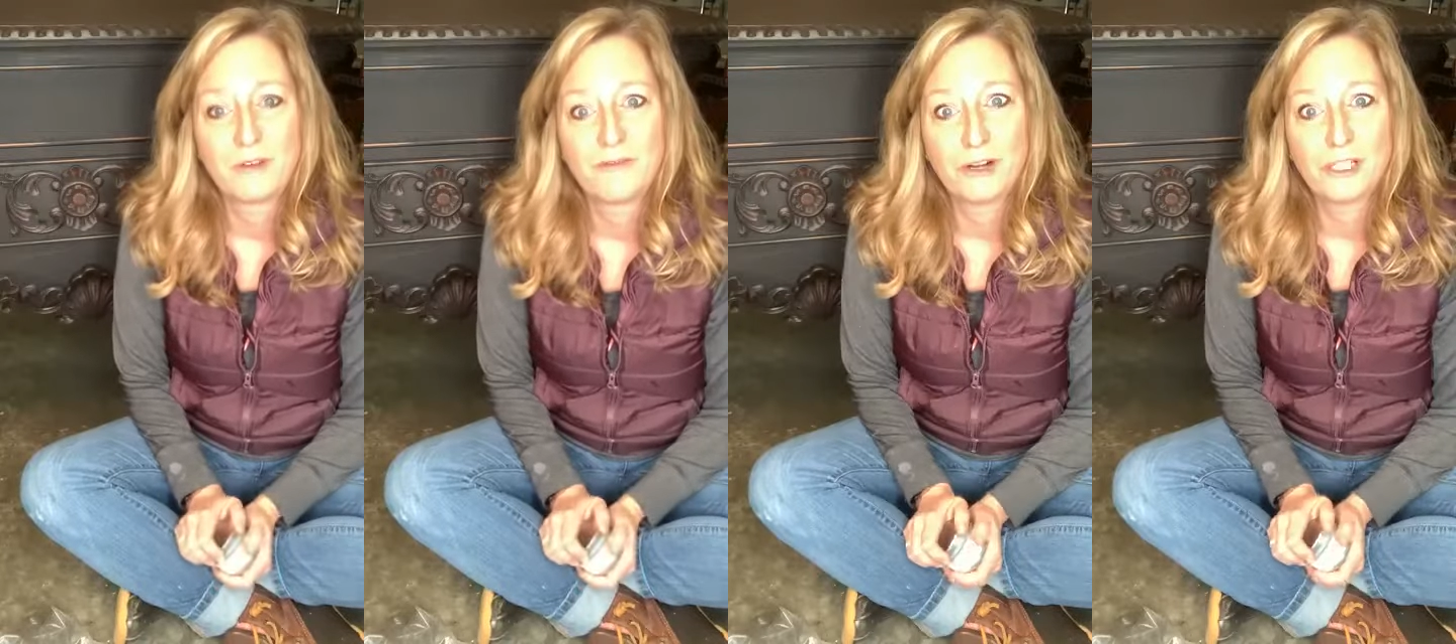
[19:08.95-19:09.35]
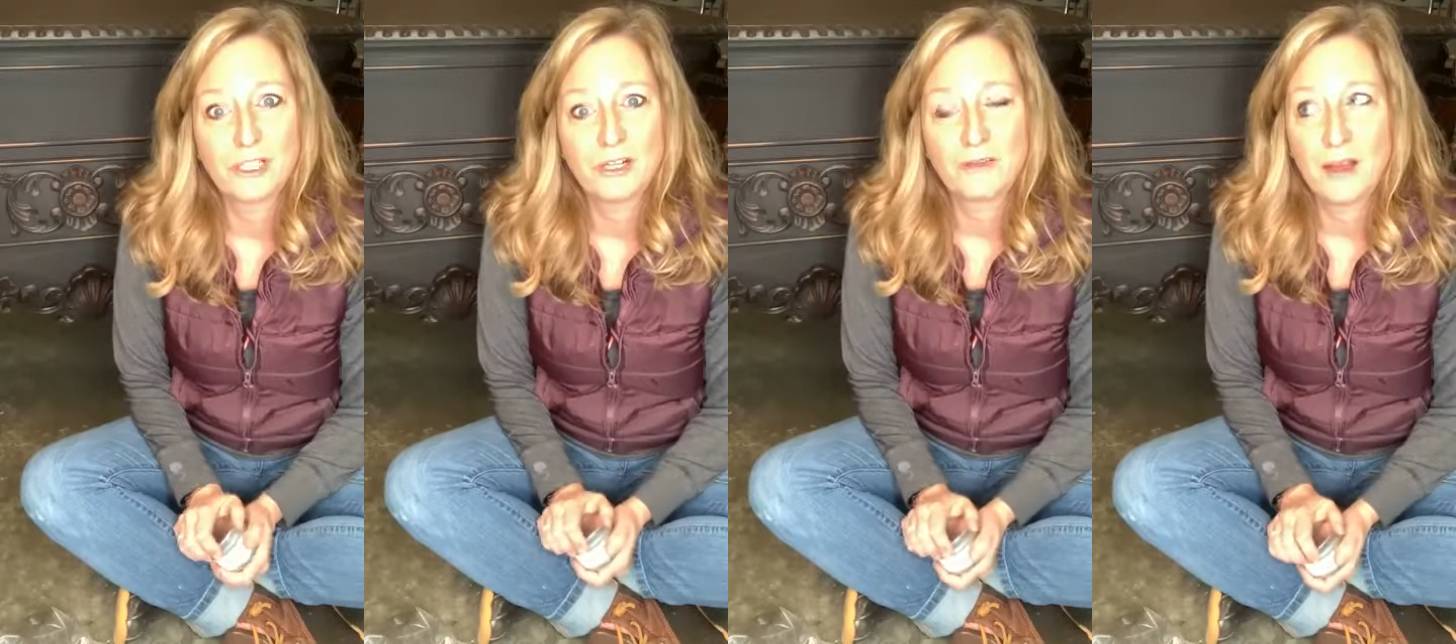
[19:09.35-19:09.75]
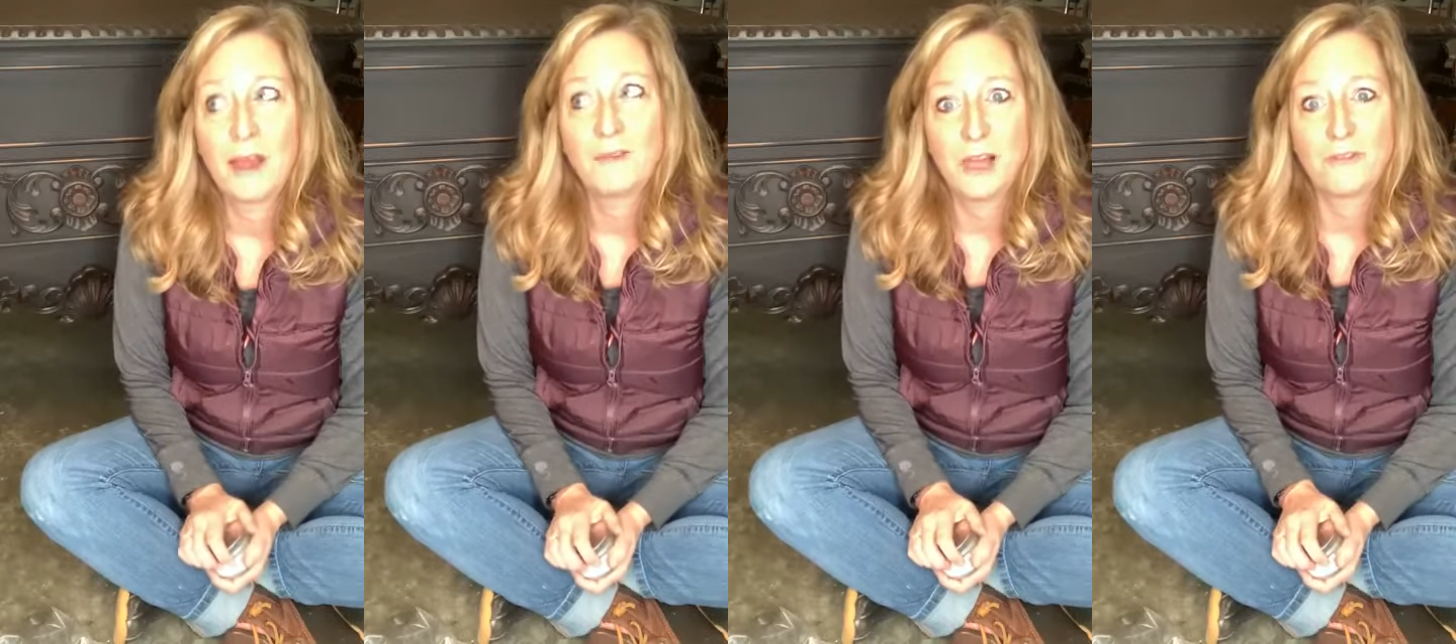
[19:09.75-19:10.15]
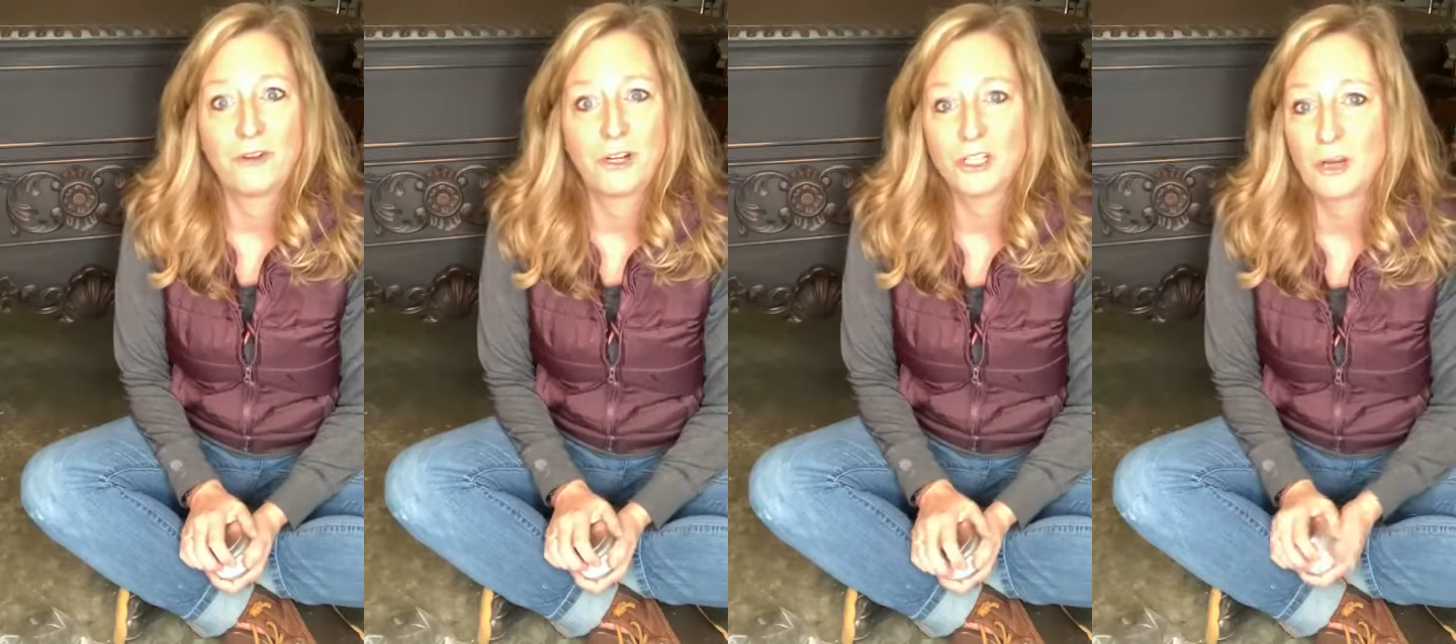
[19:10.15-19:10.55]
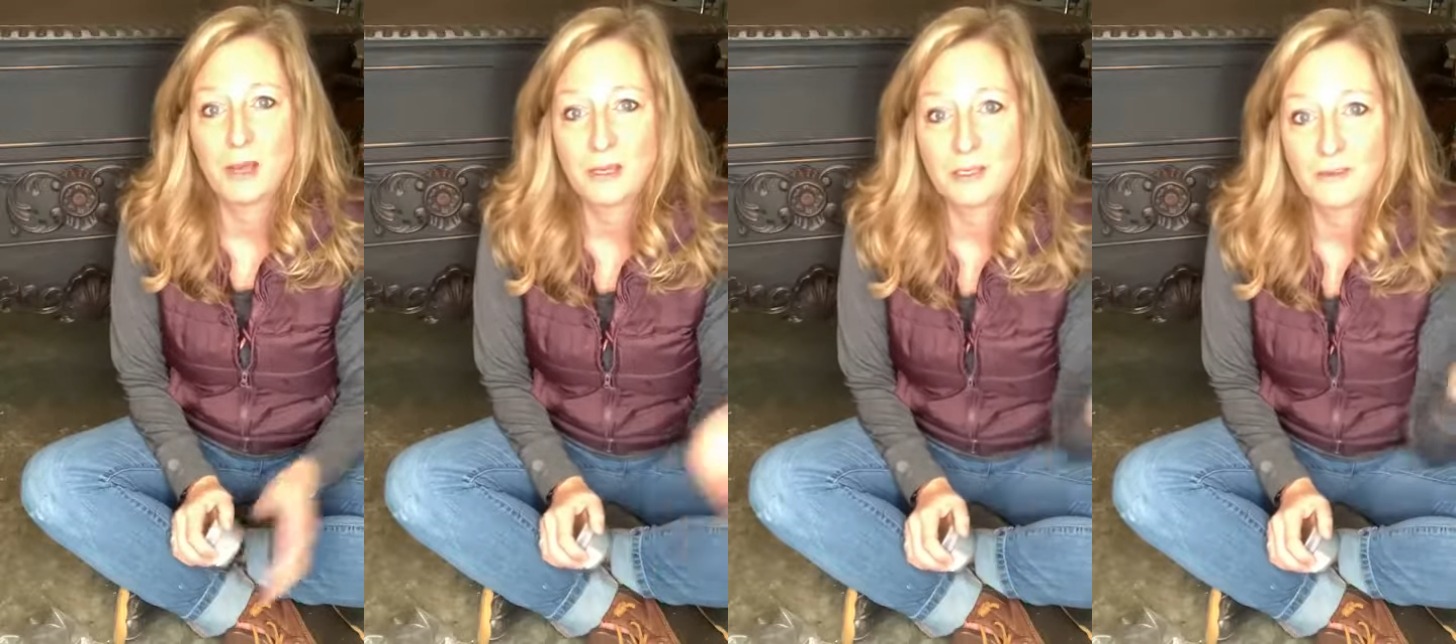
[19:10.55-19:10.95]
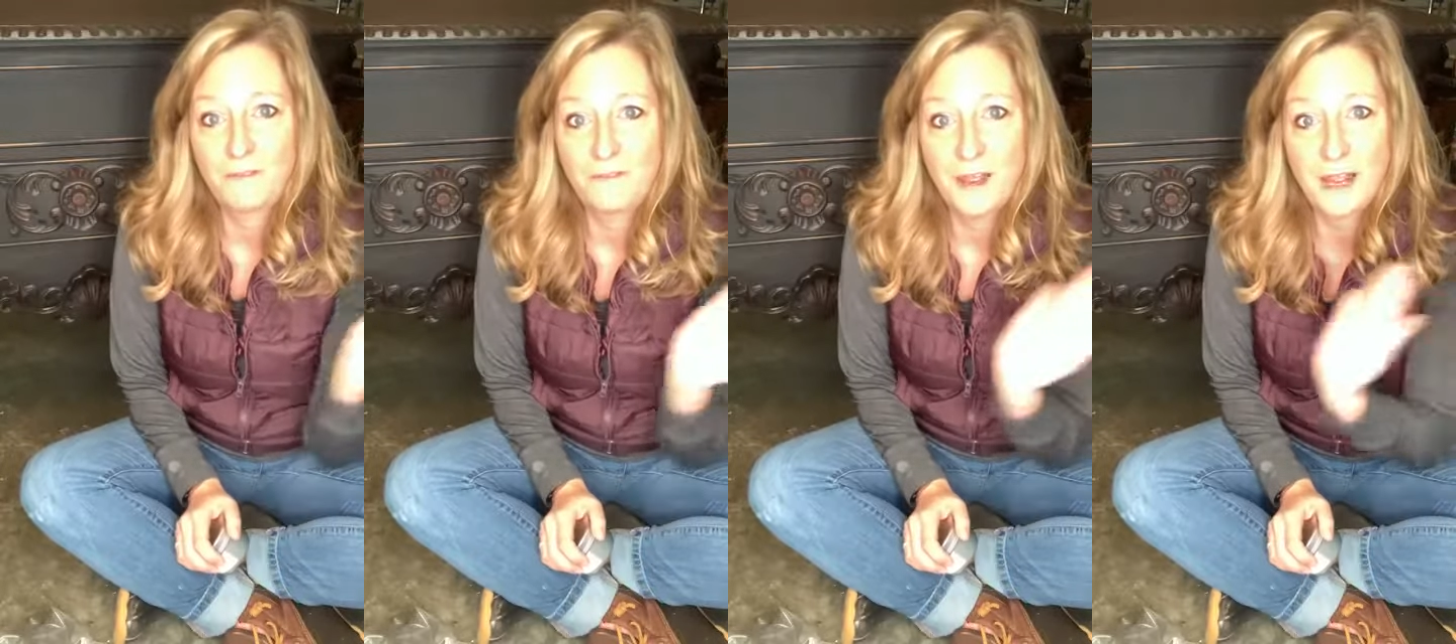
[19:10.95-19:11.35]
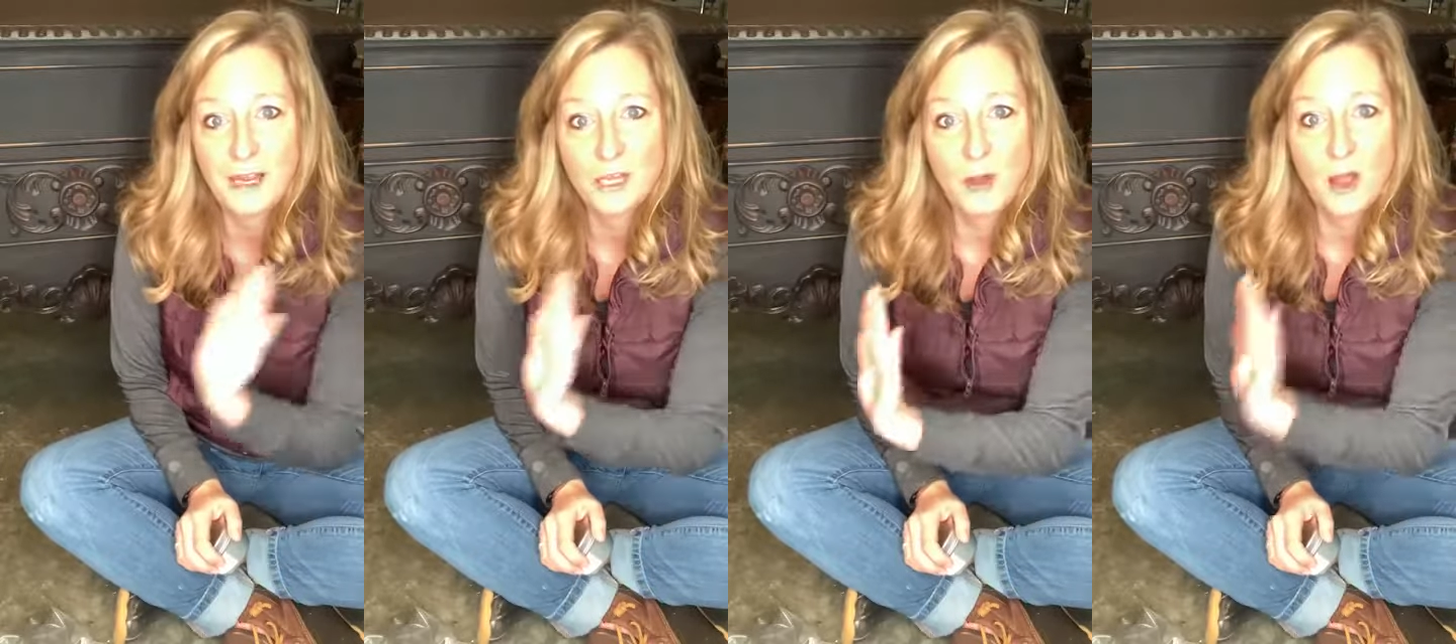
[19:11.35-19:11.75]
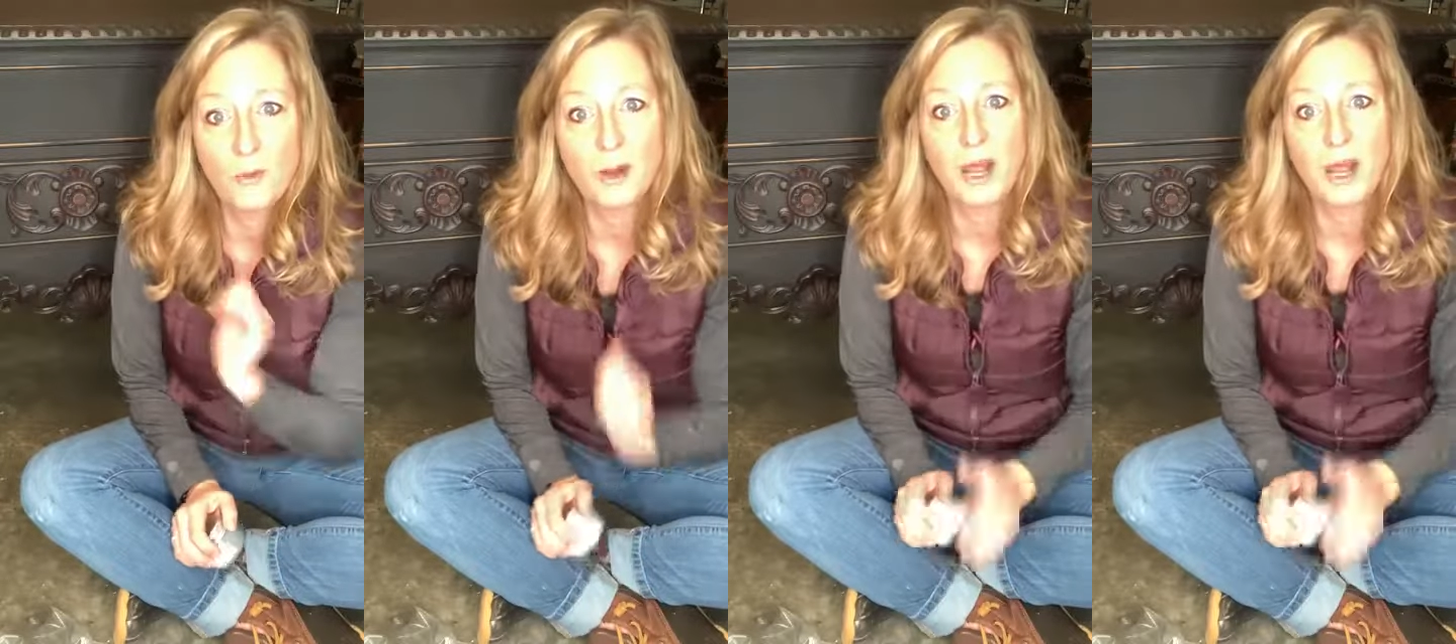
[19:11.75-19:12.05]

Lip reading: With furniture. I have a lot of furniture. I'm not going to fan you out,